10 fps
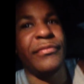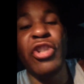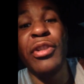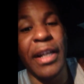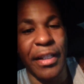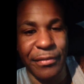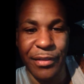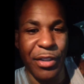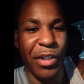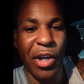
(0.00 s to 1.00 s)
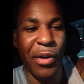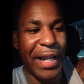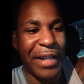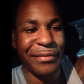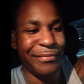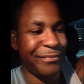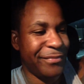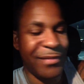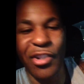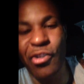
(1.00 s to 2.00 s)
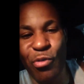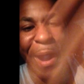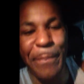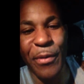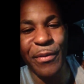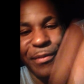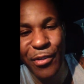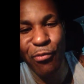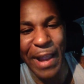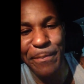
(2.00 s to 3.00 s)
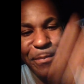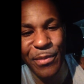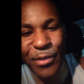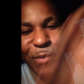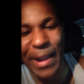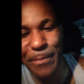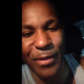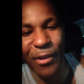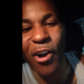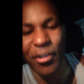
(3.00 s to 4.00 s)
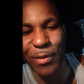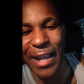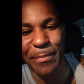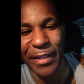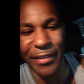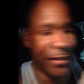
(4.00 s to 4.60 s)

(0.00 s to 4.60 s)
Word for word: you good. You can go out and swiper, swipe, swiper, all swiping.